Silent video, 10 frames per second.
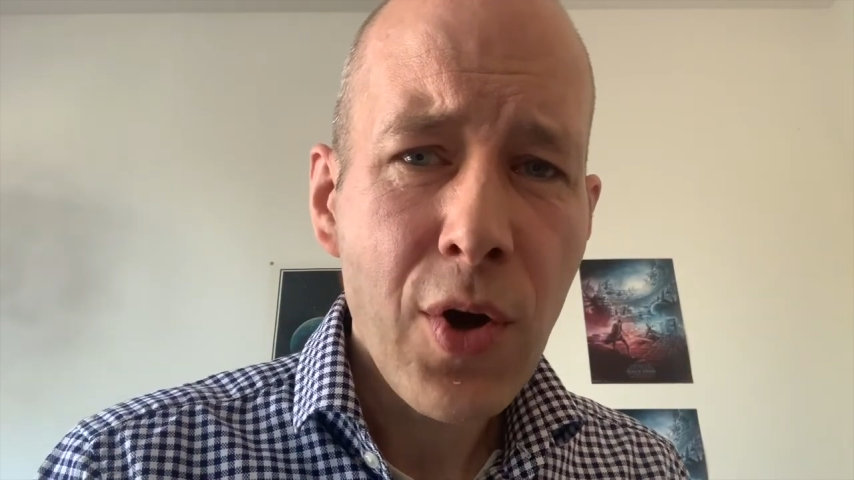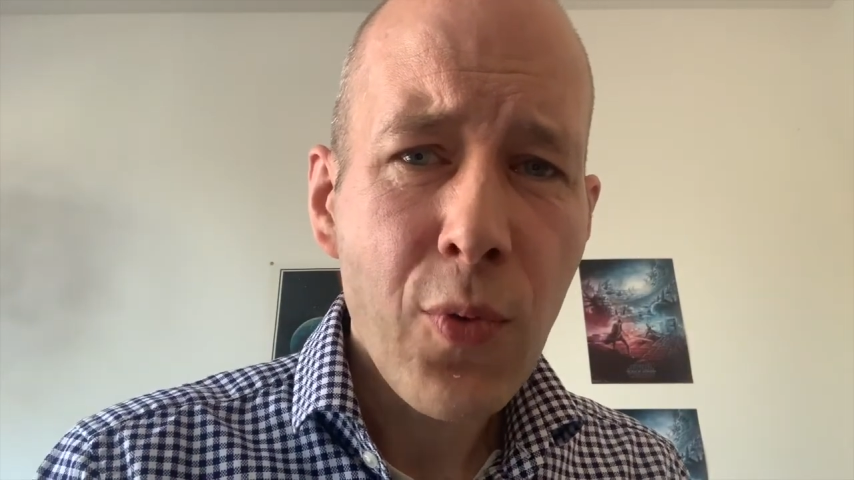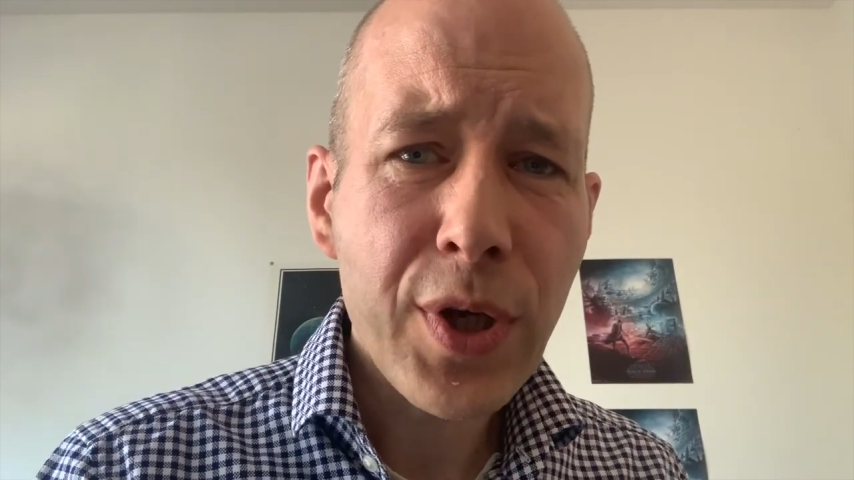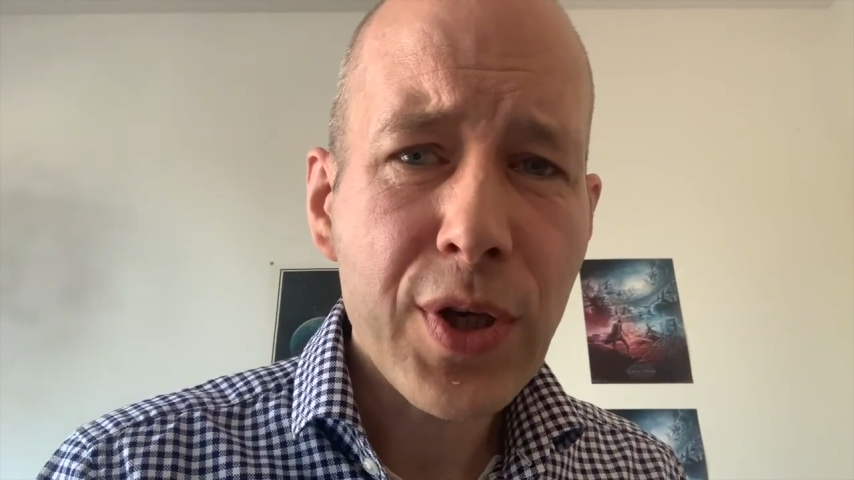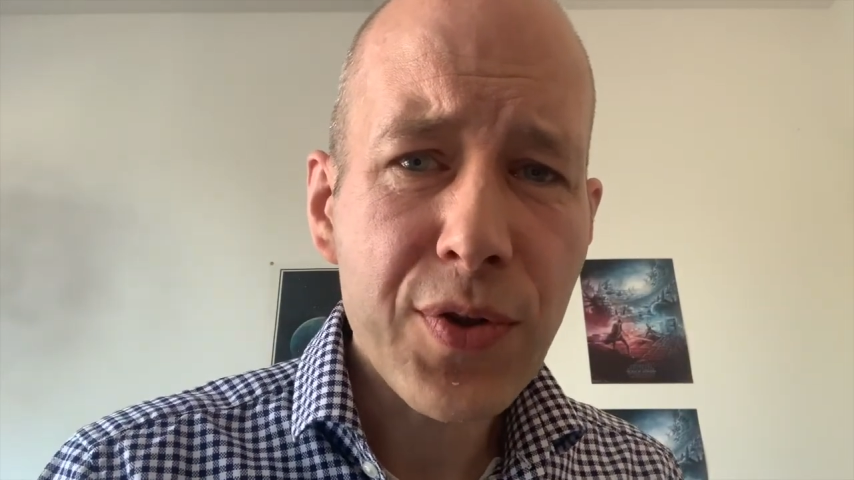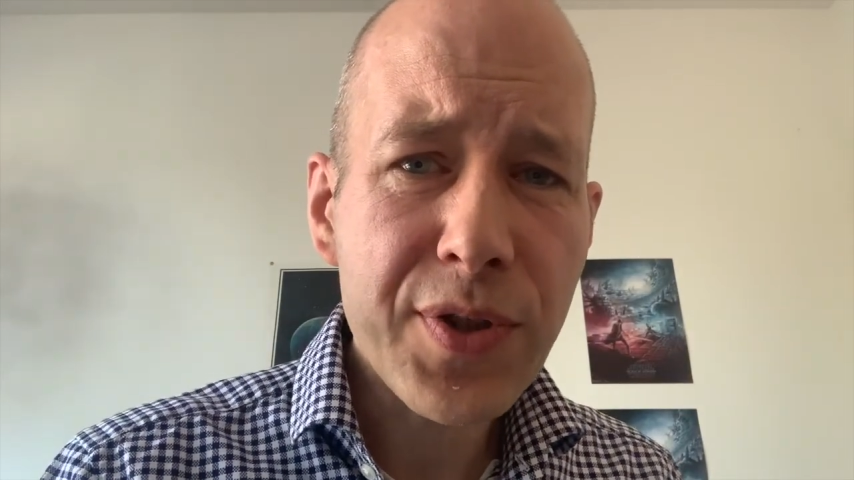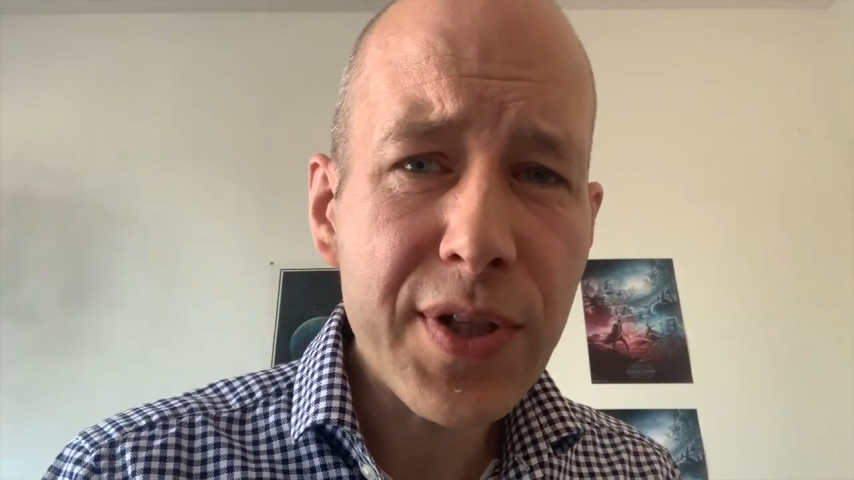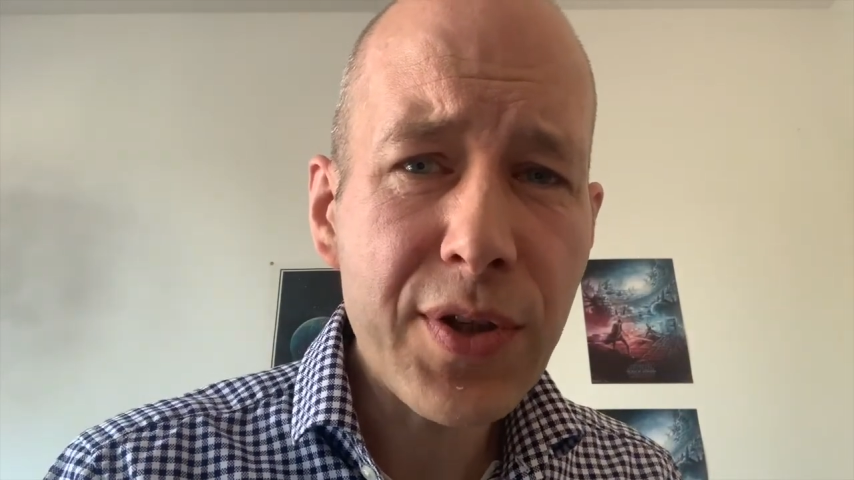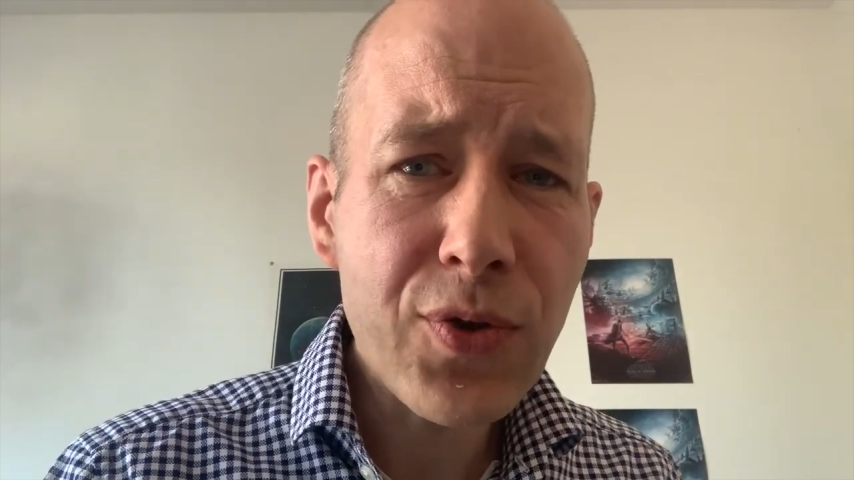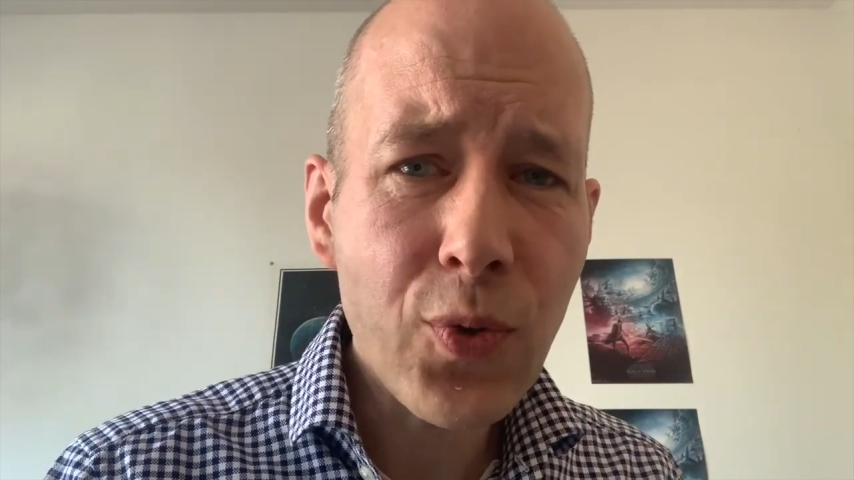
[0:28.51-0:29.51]
We
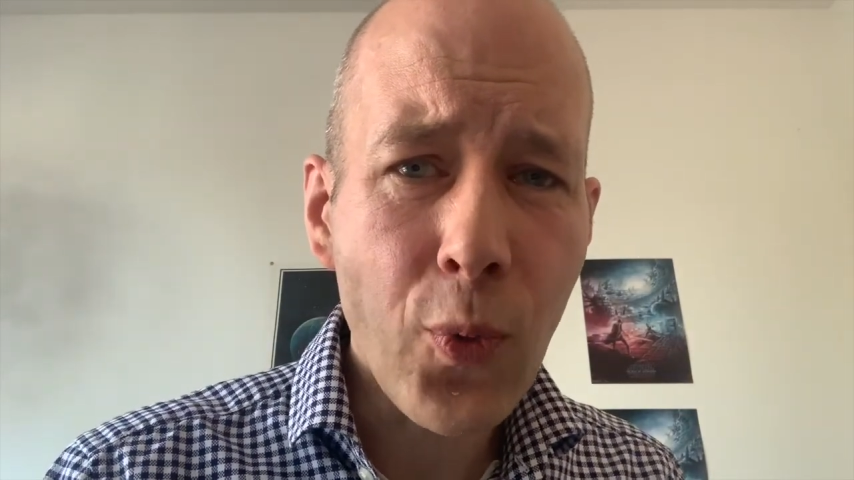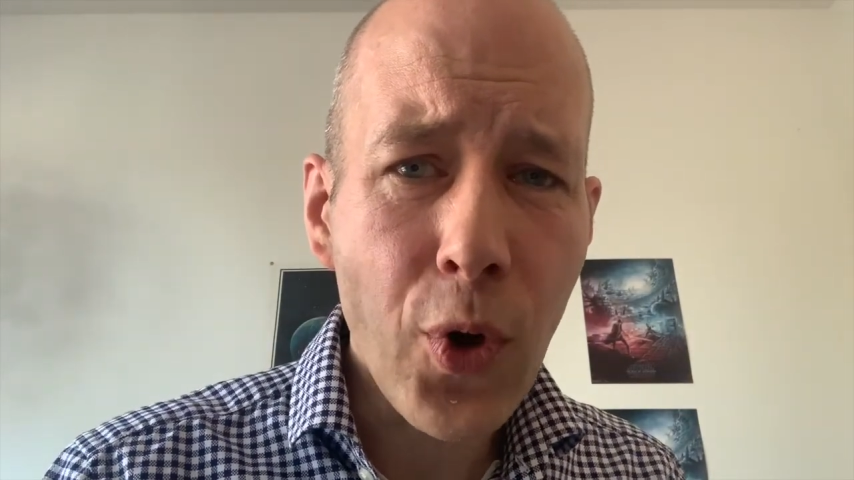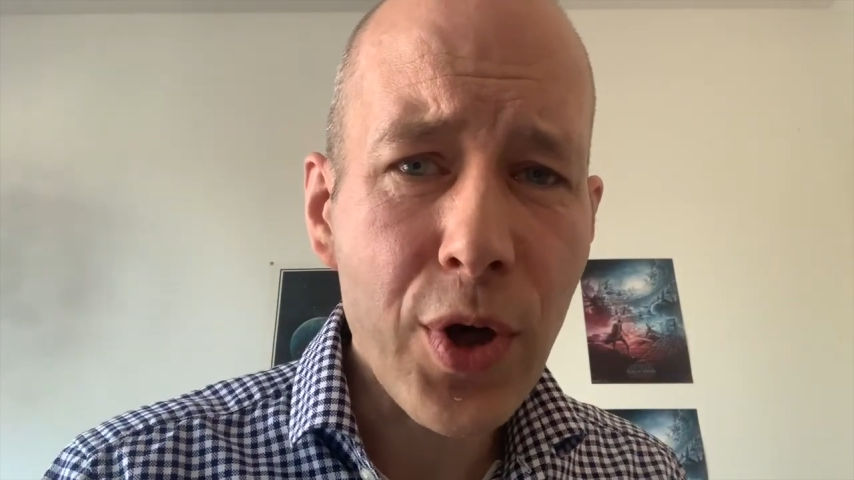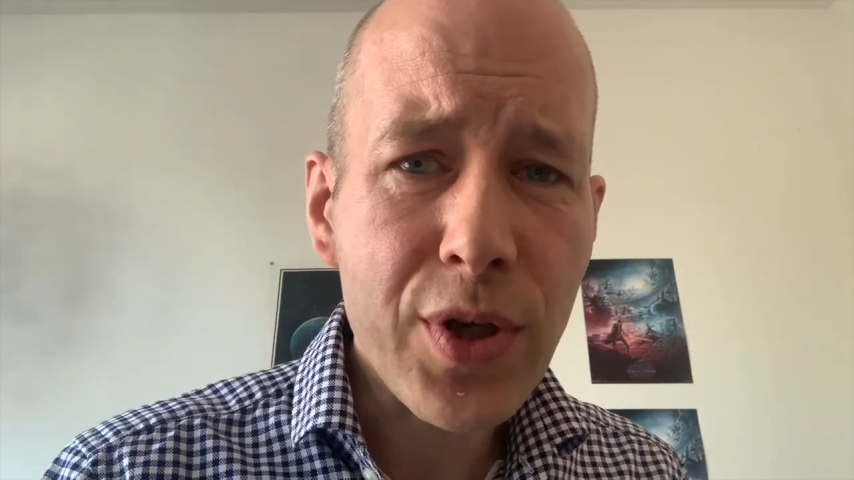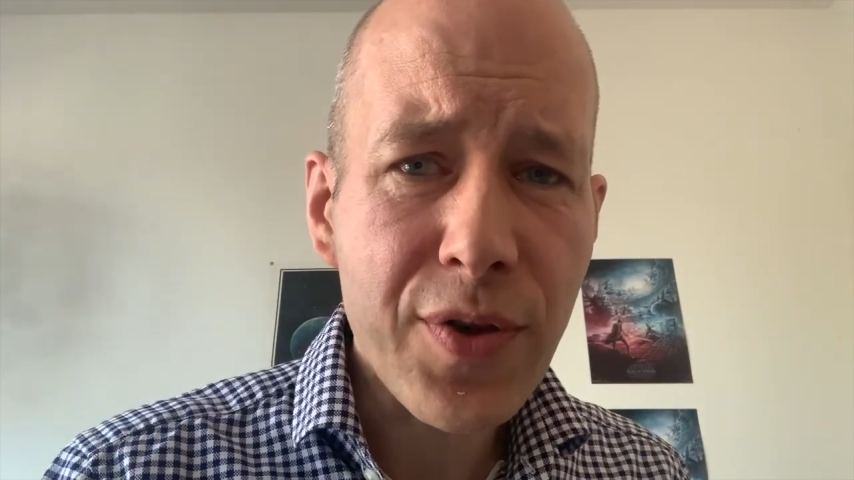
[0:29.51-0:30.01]
continue to work